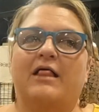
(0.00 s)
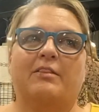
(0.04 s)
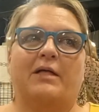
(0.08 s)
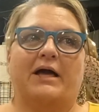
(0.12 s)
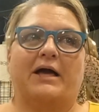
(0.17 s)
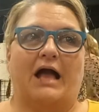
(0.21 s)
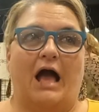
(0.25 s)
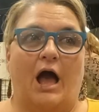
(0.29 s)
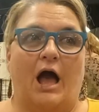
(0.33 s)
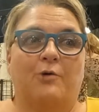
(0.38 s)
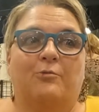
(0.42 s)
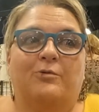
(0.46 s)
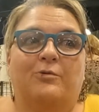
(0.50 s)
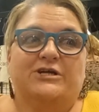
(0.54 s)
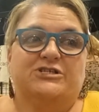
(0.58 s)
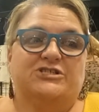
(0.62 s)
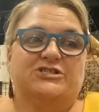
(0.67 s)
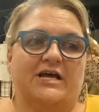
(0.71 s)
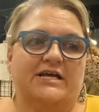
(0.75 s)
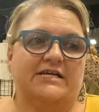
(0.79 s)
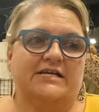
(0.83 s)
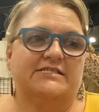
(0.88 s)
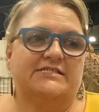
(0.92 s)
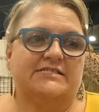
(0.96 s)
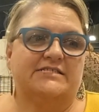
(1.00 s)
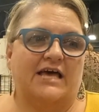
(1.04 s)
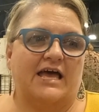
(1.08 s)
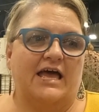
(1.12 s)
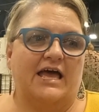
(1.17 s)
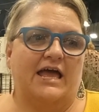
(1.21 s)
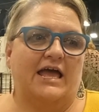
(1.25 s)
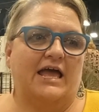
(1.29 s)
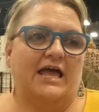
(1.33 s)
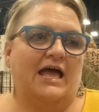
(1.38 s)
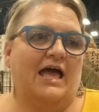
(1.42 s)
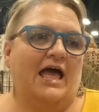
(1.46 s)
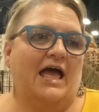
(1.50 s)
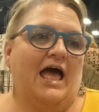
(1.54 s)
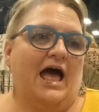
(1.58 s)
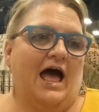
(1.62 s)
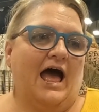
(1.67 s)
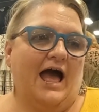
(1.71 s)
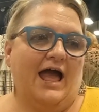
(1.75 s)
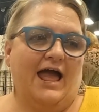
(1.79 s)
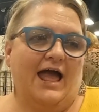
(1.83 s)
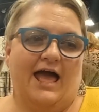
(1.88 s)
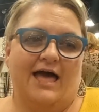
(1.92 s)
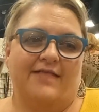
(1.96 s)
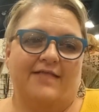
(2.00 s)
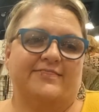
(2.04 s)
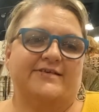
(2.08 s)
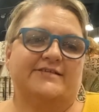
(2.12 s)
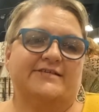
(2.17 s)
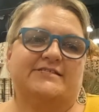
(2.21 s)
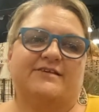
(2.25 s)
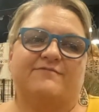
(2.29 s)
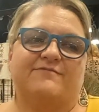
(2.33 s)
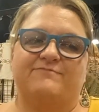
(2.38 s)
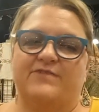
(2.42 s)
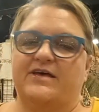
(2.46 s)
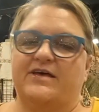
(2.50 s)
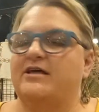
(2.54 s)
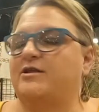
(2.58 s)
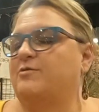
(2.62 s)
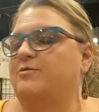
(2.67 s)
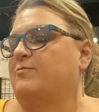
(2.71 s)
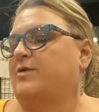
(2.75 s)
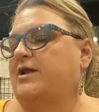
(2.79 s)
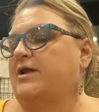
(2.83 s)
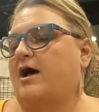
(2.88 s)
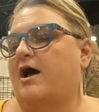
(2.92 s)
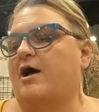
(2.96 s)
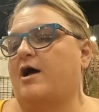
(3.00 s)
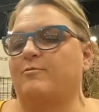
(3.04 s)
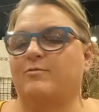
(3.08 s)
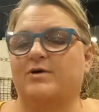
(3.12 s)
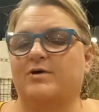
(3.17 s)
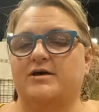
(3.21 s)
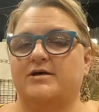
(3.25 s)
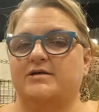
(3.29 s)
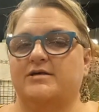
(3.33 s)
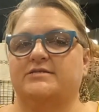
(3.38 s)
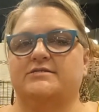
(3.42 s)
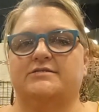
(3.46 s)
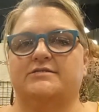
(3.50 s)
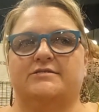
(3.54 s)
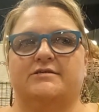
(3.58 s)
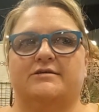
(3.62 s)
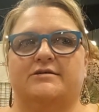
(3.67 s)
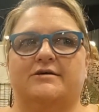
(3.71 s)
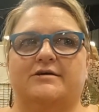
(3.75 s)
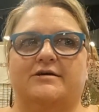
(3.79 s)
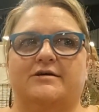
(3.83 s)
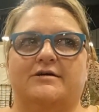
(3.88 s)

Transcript: Like, I wish I could say I had this event when I was,